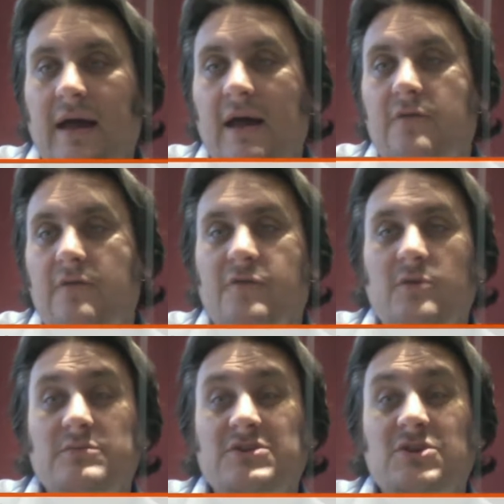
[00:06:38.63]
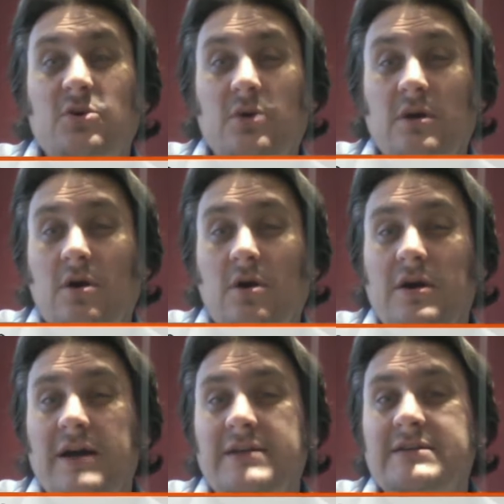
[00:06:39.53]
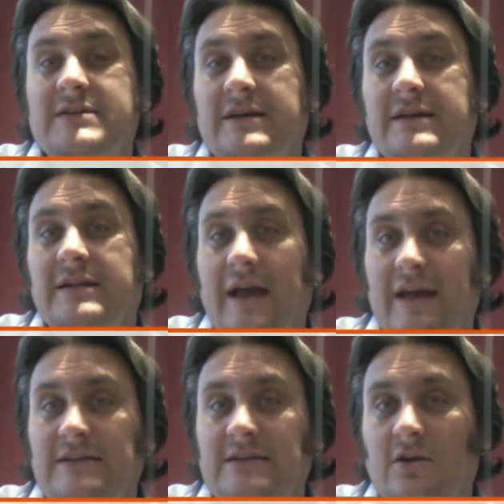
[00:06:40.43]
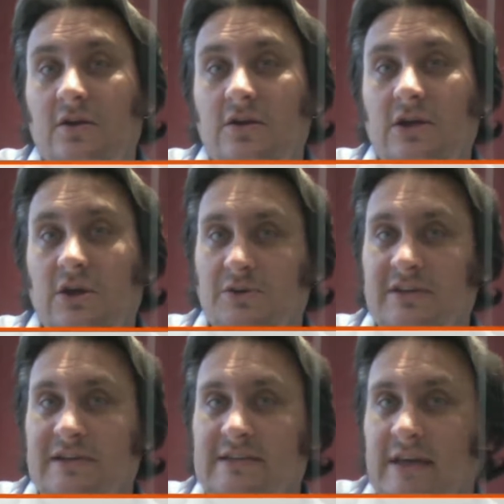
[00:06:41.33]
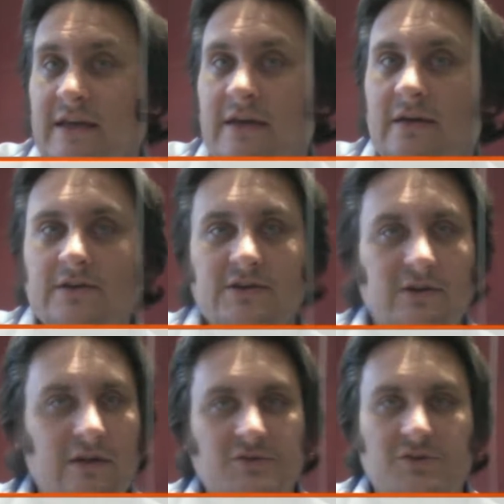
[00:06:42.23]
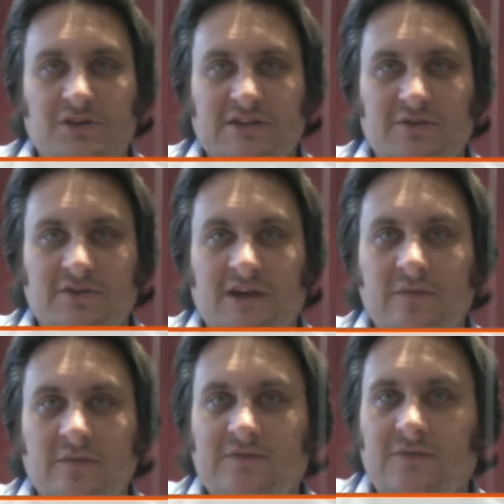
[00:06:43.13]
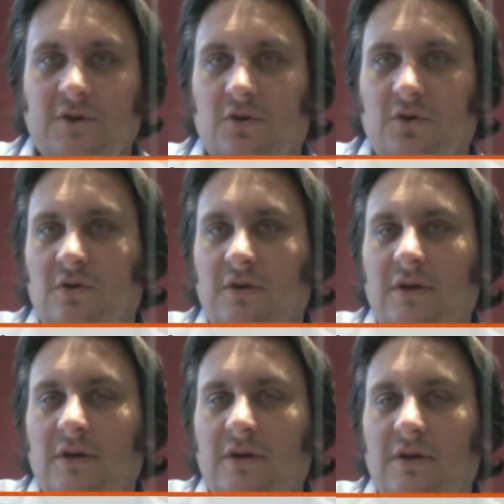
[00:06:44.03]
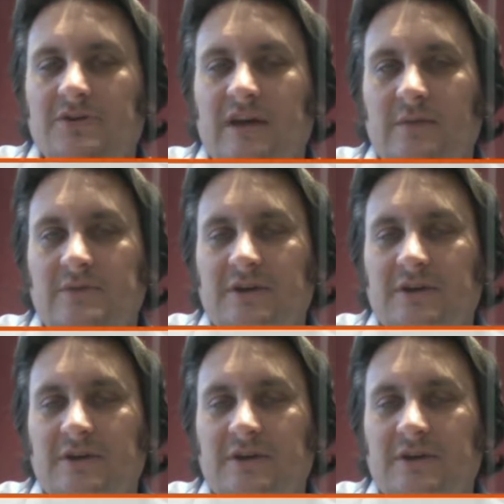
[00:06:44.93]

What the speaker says: from 2 o'clock until 8 o'clock UTC. So you'll have to adjust those times for your time zone.